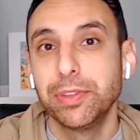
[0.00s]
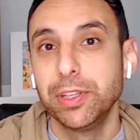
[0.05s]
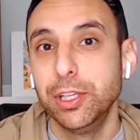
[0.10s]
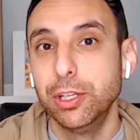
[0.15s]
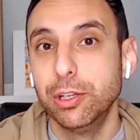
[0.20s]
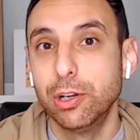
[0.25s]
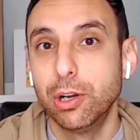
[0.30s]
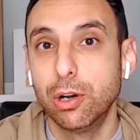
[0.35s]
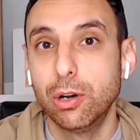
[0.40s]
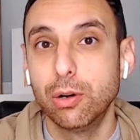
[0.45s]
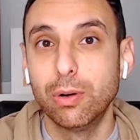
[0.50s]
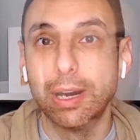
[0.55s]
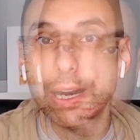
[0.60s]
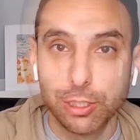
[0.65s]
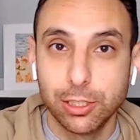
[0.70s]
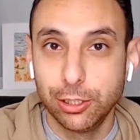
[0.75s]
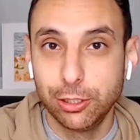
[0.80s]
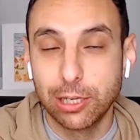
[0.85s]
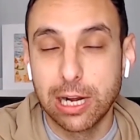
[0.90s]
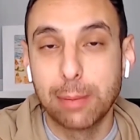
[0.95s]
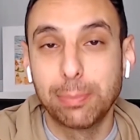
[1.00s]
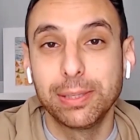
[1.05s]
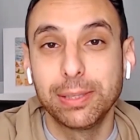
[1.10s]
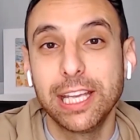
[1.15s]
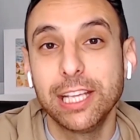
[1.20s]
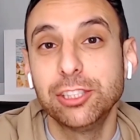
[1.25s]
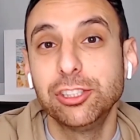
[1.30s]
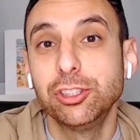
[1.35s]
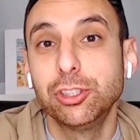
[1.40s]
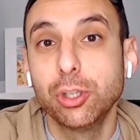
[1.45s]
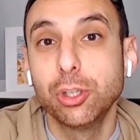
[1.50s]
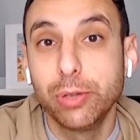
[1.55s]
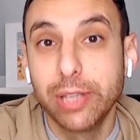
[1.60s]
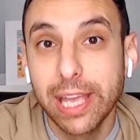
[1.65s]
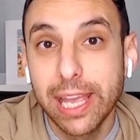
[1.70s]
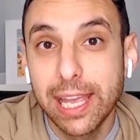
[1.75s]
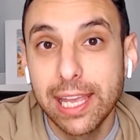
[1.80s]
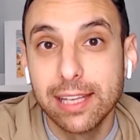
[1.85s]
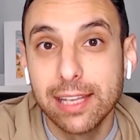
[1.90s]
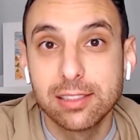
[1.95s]
Your application's
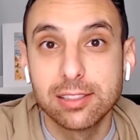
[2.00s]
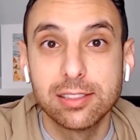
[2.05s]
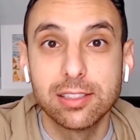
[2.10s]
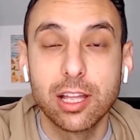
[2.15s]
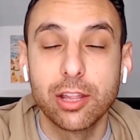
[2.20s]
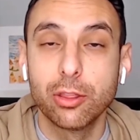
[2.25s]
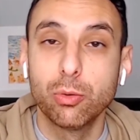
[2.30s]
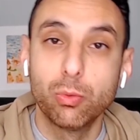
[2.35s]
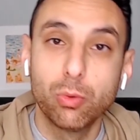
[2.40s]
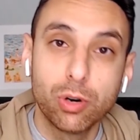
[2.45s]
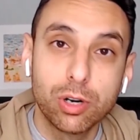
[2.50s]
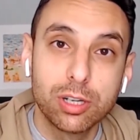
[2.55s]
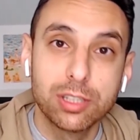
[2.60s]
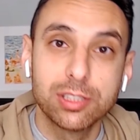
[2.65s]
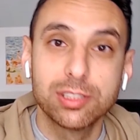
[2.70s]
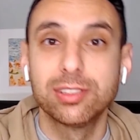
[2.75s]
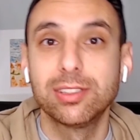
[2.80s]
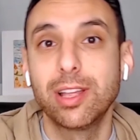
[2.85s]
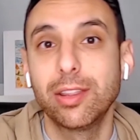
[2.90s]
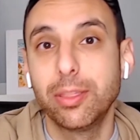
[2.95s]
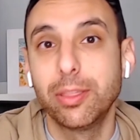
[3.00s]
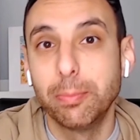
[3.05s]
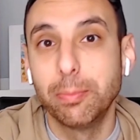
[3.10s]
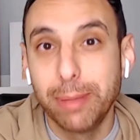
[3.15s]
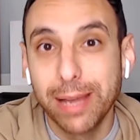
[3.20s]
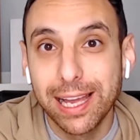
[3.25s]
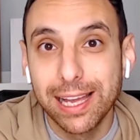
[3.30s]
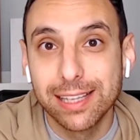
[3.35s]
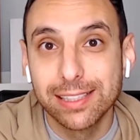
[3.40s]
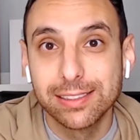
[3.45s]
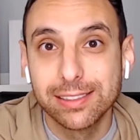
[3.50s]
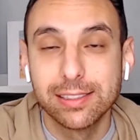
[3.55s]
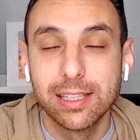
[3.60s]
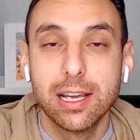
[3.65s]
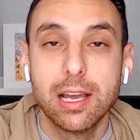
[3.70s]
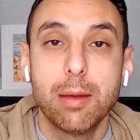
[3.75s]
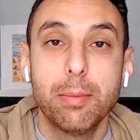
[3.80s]
okay, it's not the worst, it's not the best.